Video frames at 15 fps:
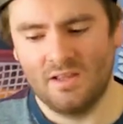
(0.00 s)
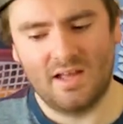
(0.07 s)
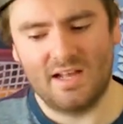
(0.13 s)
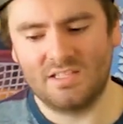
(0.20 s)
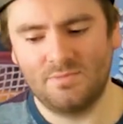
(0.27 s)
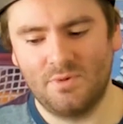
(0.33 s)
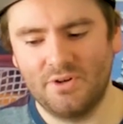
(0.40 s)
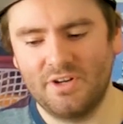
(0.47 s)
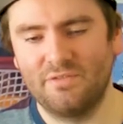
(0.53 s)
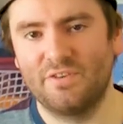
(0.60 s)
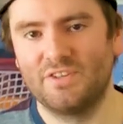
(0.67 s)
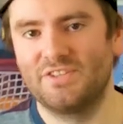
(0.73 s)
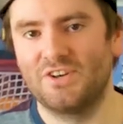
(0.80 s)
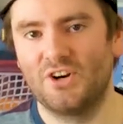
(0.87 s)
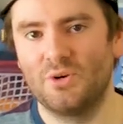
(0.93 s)
that's about it
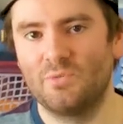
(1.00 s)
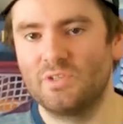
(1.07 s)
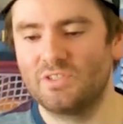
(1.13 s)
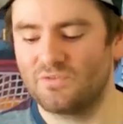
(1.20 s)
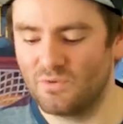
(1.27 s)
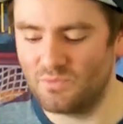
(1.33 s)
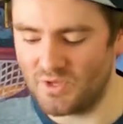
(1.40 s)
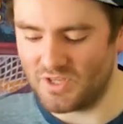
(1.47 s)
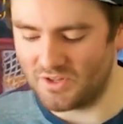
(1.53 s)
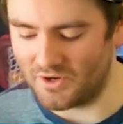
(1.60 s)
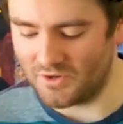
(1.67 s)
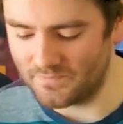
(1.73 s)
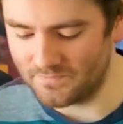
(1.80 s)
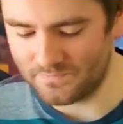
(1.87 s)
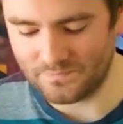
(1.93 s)
for tournaments for me though.